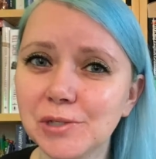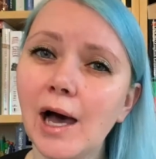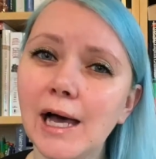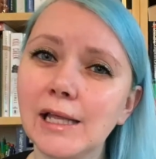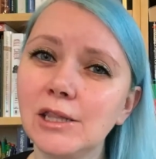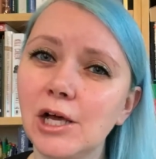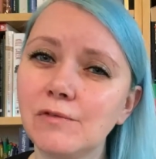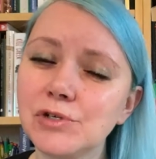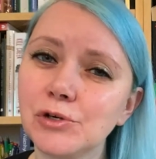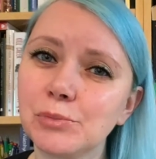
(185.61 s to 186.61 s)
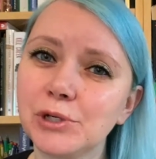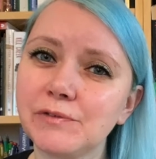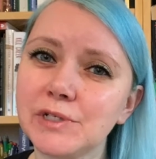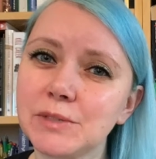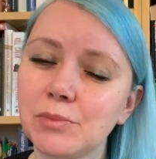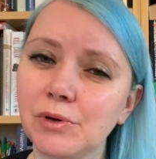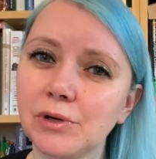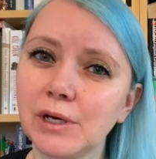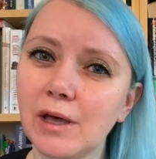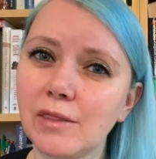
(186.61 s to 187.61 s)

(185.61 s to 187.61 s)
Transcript: I loved her previous book,